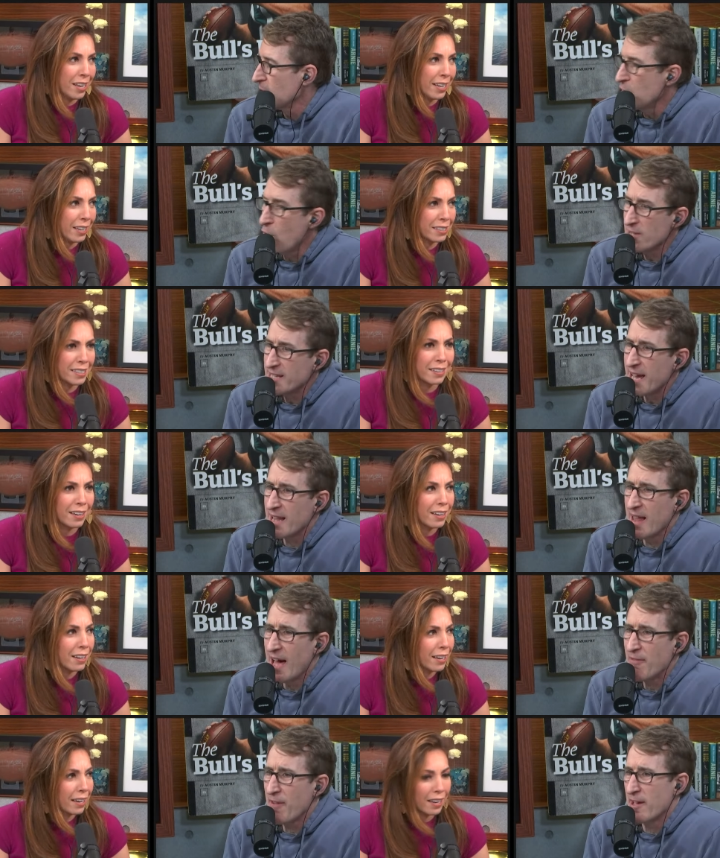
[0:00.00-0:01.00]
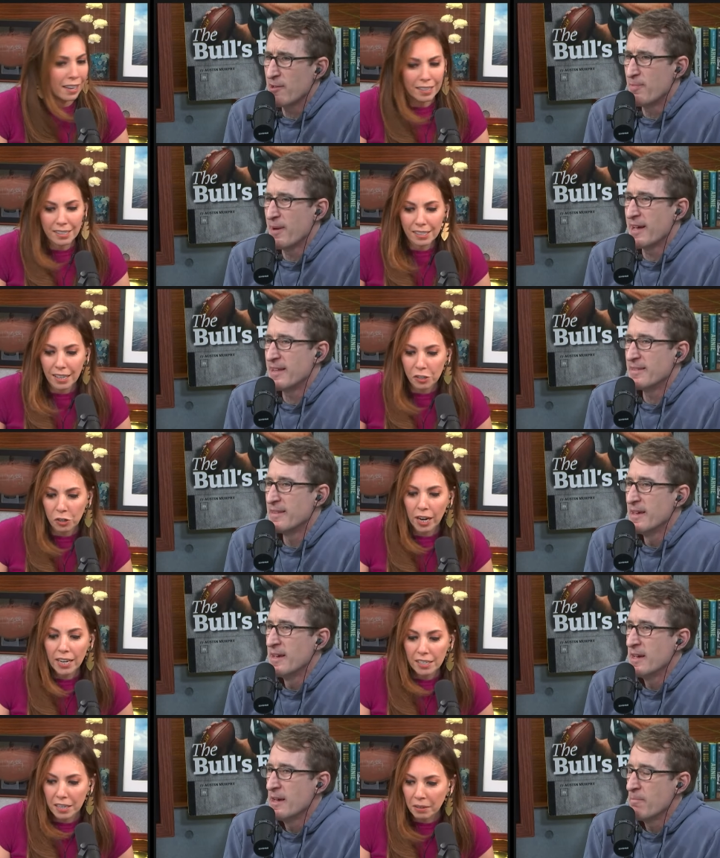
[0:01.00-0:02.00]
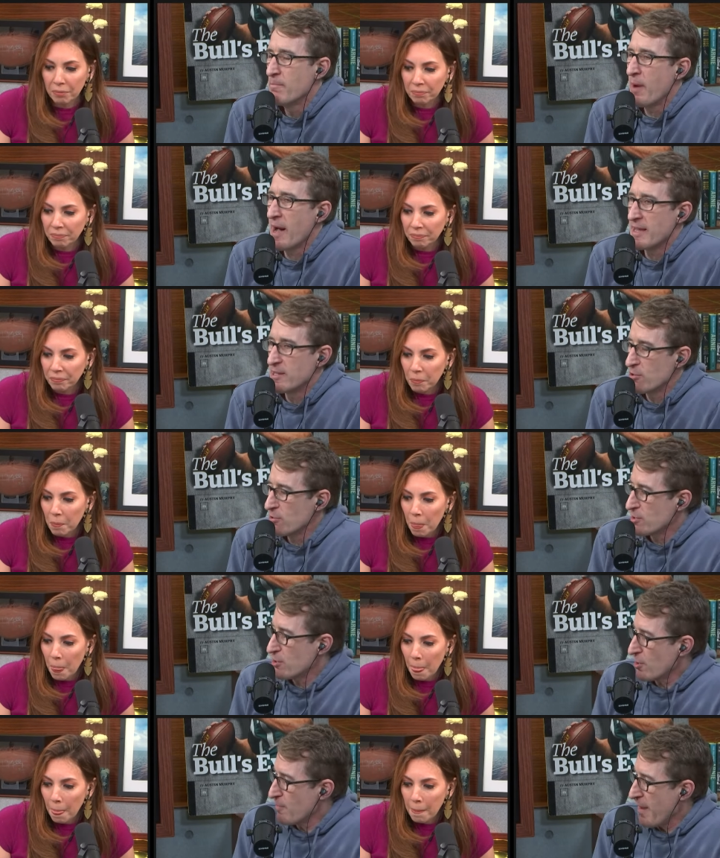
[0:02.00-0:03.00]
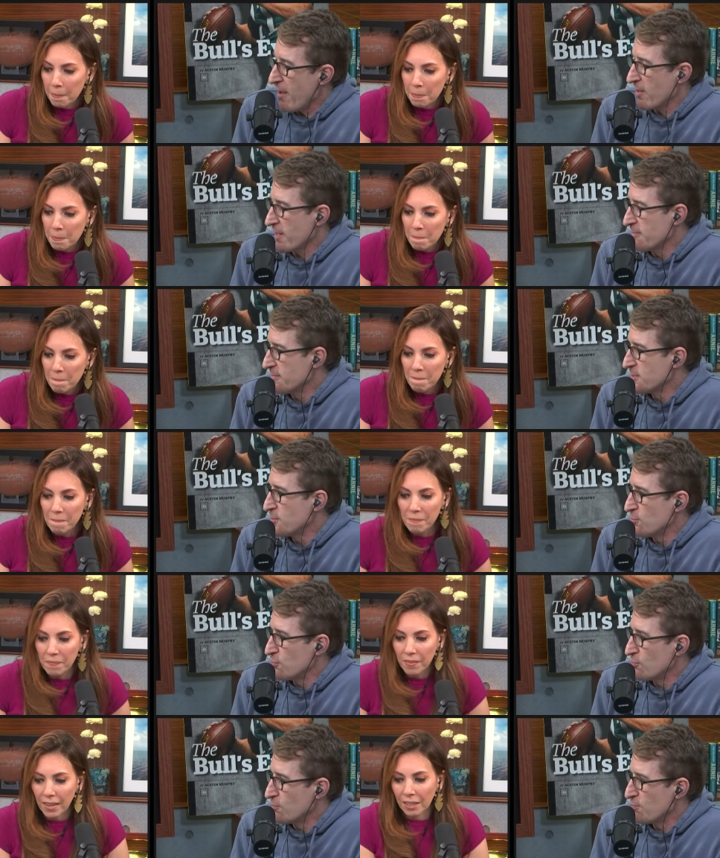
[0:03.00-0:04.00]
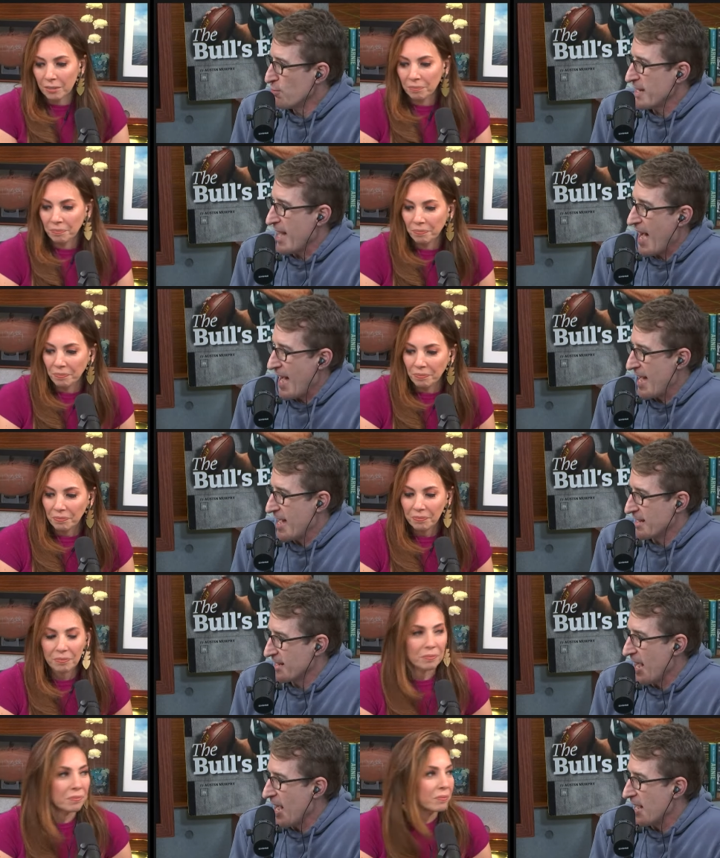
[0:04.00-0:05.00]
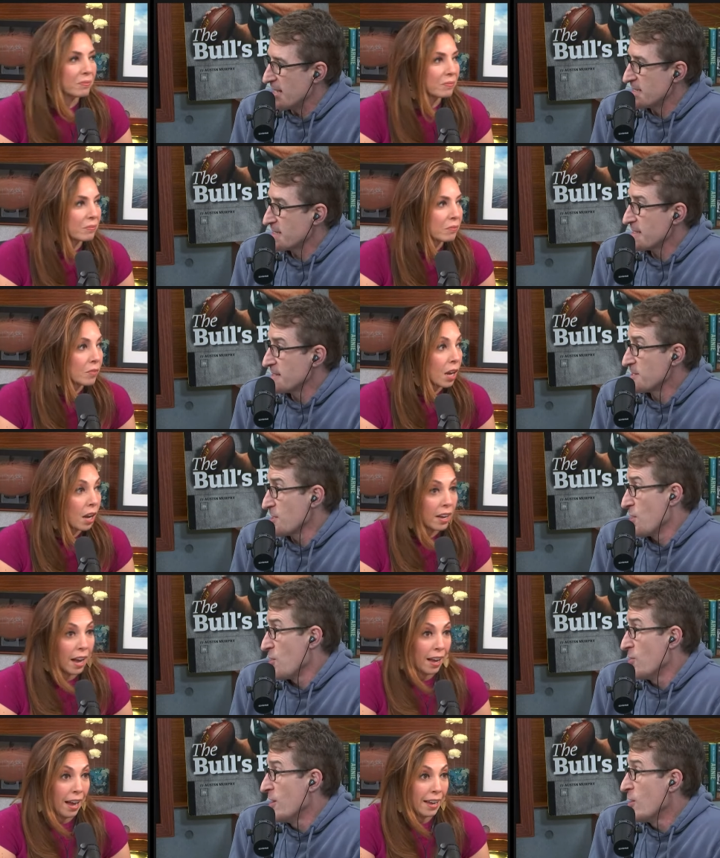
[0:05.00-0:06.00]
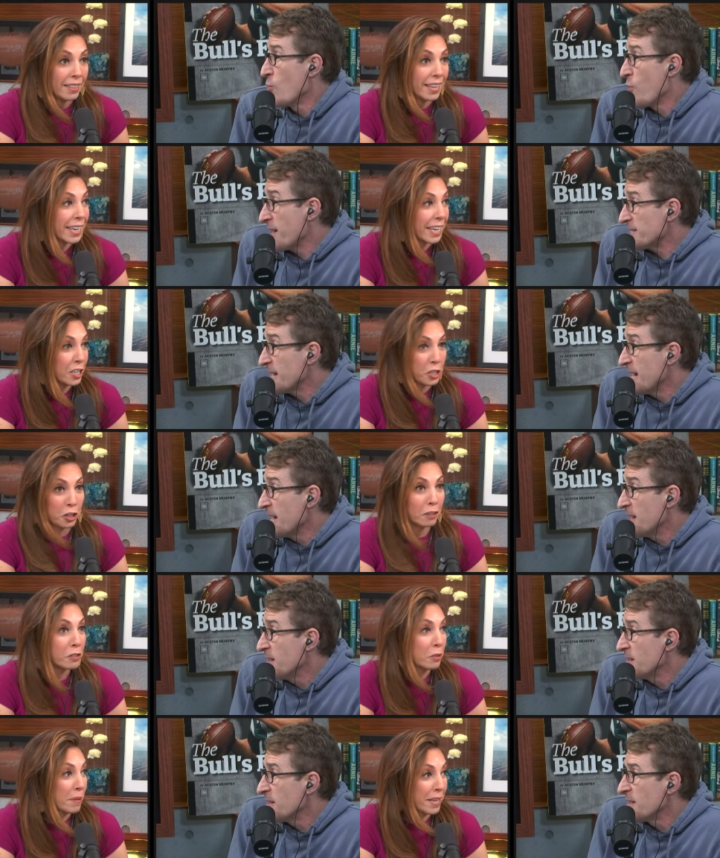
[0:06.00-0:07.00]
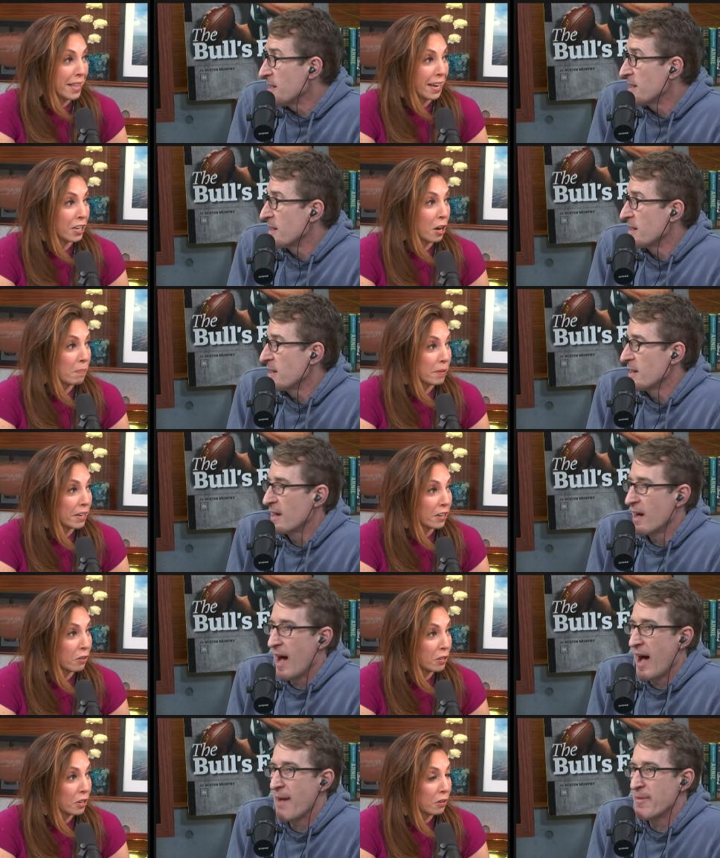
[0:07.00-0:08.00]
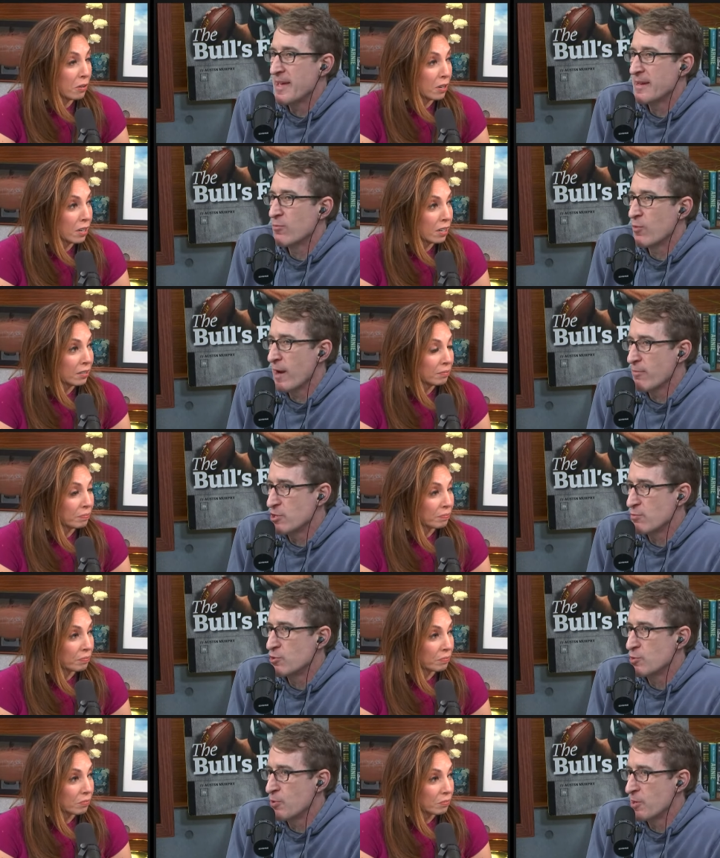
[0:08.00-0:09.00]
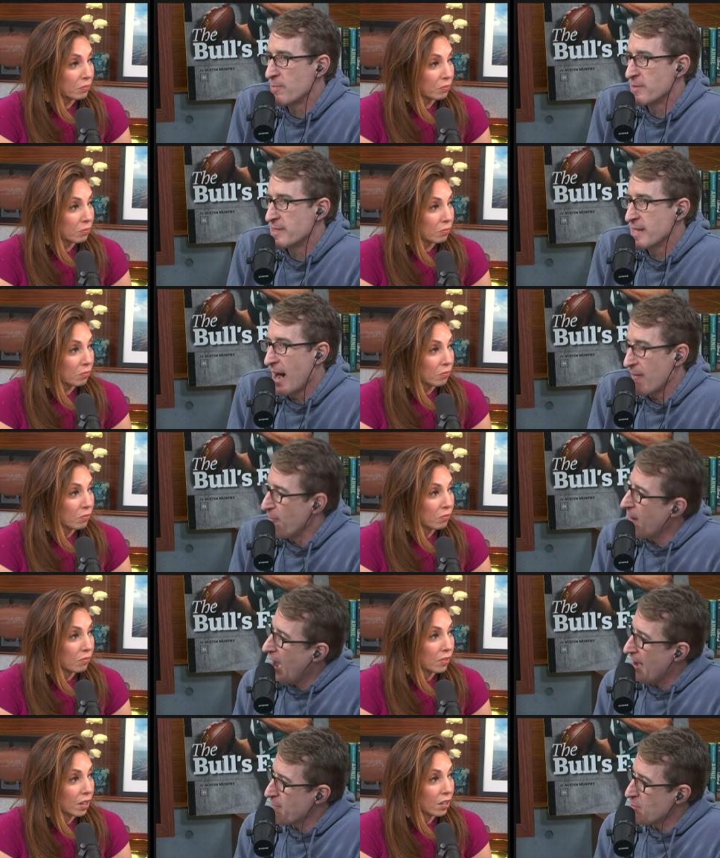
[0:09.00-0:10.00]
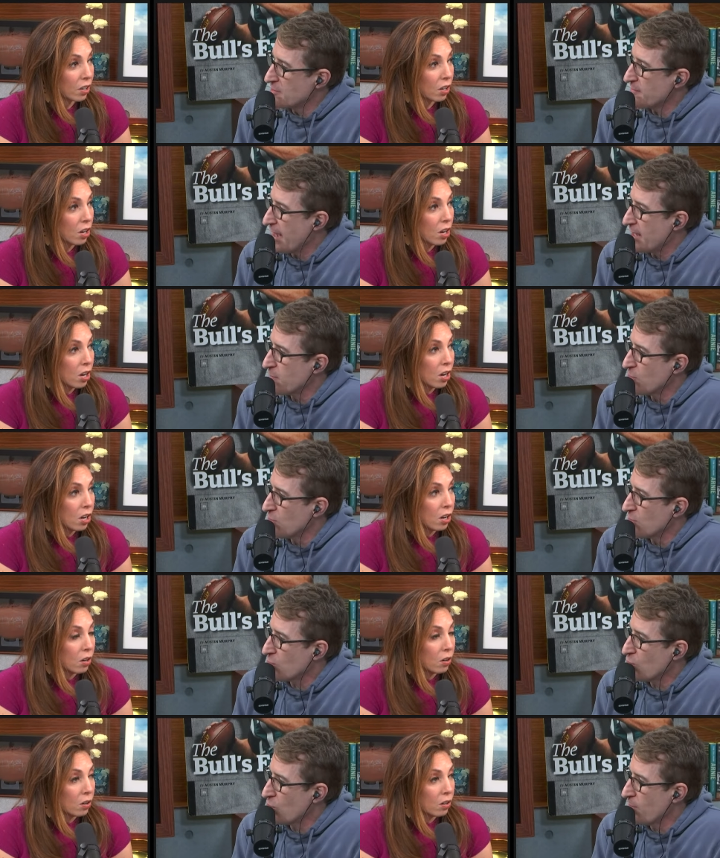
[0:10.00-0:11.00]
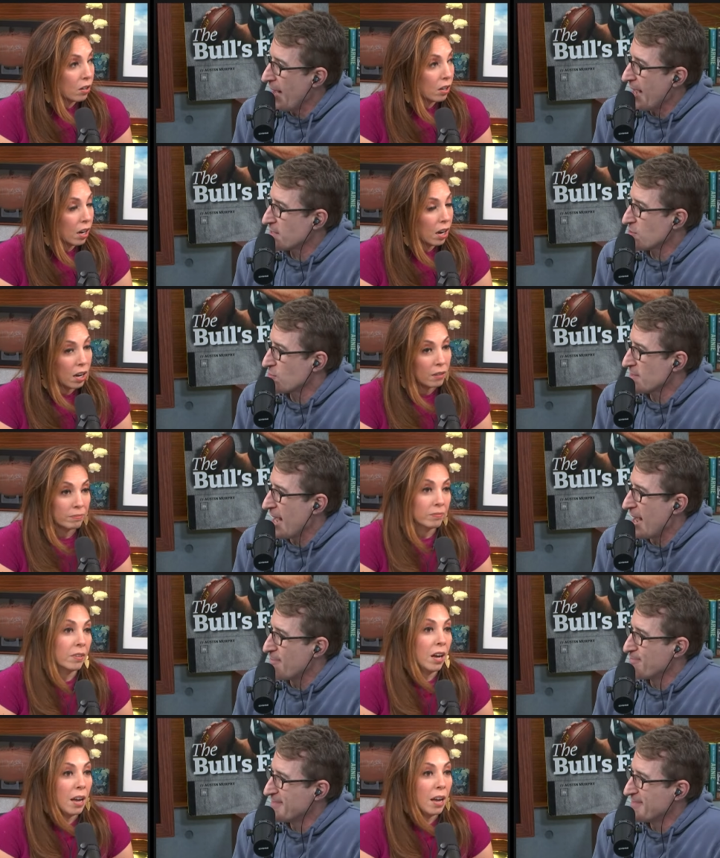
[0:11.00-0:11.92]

Speaker 1: like... No, a, he's got a lot of value, but... That's crazy. But you're, you're comparing him to pretty high-end guys, so...
Speaker 2: I think he deserves to be in that company,
Speaker 1: don't you? I mean, where would you... Would you put him in the top five most valuable quarterbacks or top